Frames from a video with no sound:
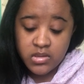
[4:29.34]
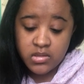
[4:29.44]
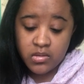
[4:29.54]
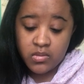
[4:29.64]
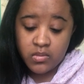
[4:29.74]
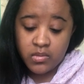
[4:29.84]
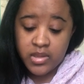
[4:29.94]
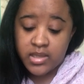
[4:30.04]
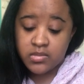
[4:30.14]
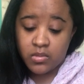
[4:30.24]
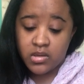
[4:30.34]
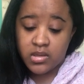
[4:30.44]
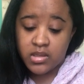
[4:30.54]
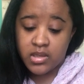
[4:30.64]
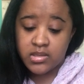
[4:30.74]
So that's one of the
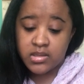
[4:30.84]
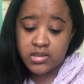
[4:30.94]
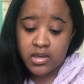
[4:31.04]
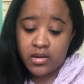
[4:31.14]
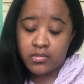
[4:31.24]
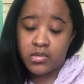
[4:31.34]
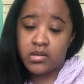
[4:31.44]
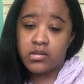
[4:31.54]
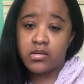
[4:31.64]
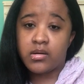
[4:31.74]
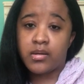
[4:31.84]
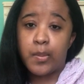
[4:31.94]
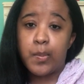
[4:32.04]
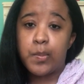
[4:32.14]
things that's gotten me um,